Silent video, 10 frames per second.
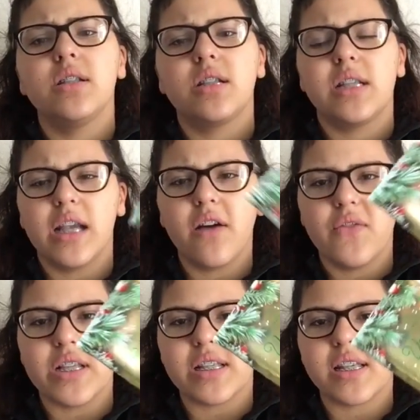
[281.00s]
sick of
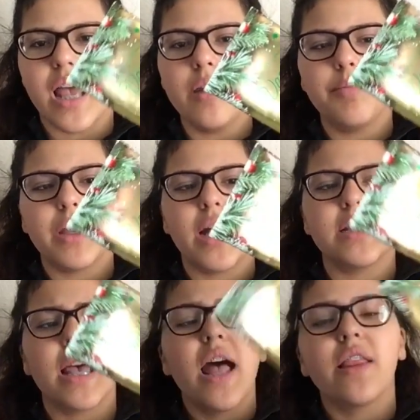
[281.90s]
this scent
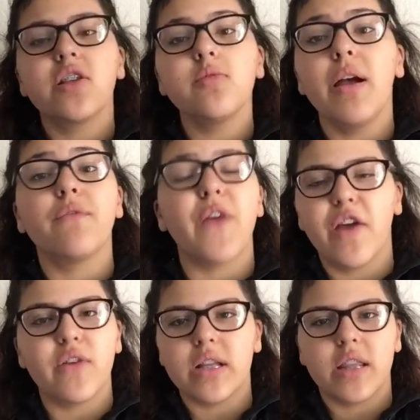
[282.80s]
because this is my
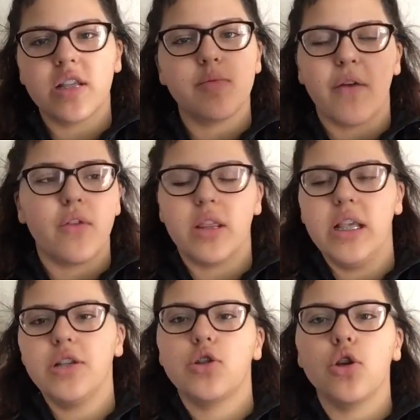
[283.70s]
favorite.
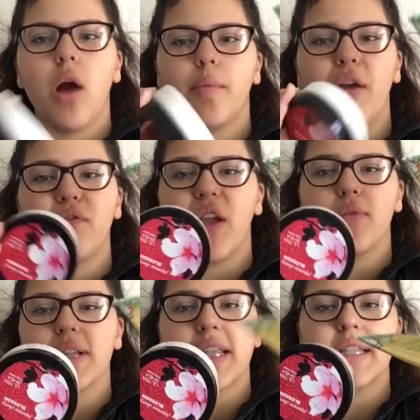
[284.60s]
These two are my
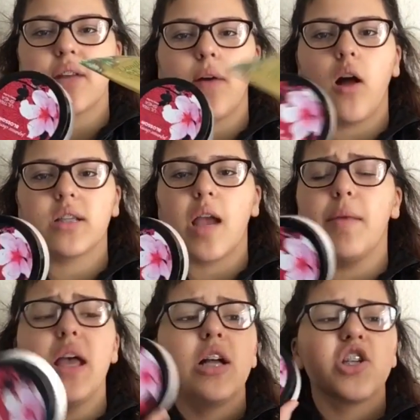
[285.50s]
favorite scents out of all time.
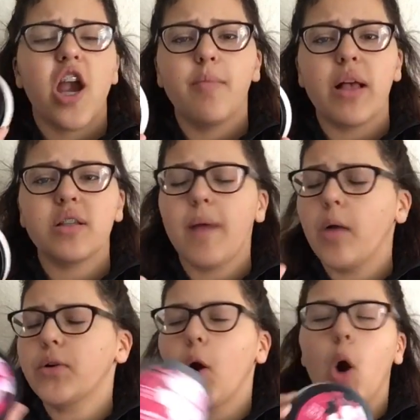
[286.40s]
Cherry Blossom,
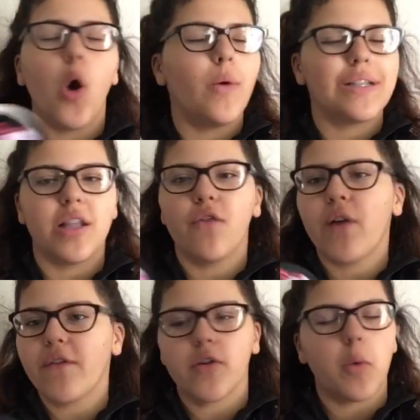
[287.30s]
I would always love
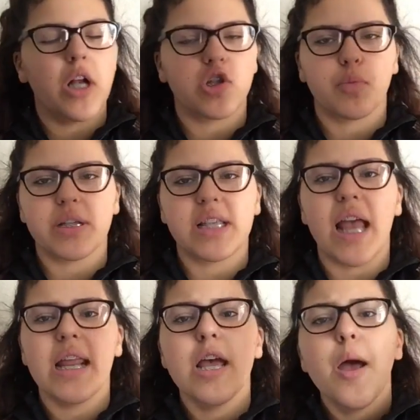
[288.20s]
forever,
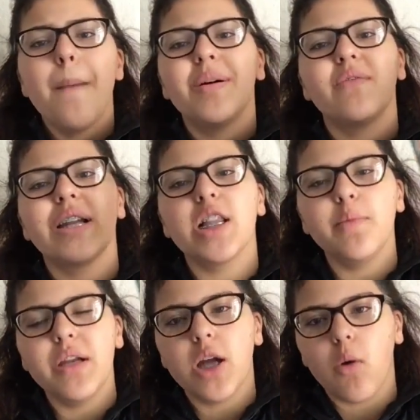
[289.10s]
100%. But Vanilla
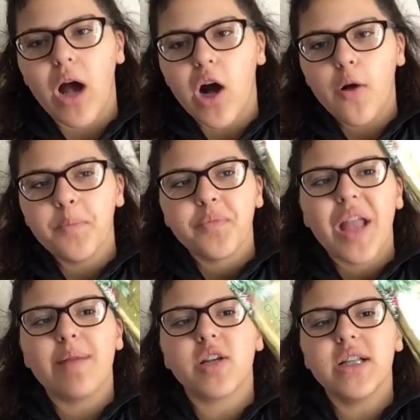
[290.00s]
Bean Noel,
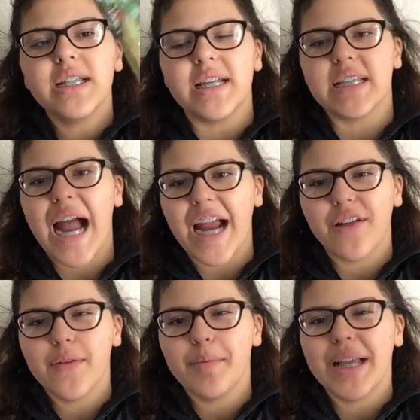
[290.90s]
I'm starting to get tired
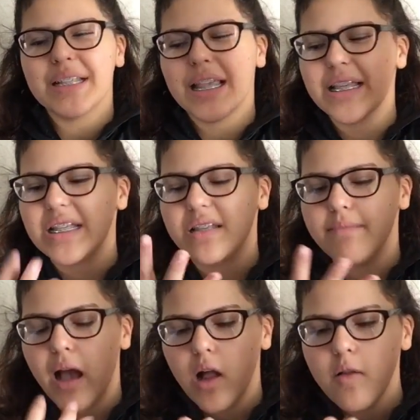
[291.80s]
of it because like the
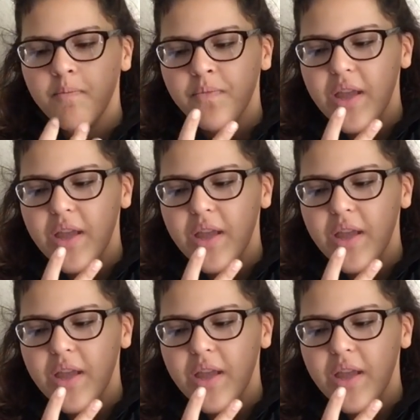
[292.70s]
smell,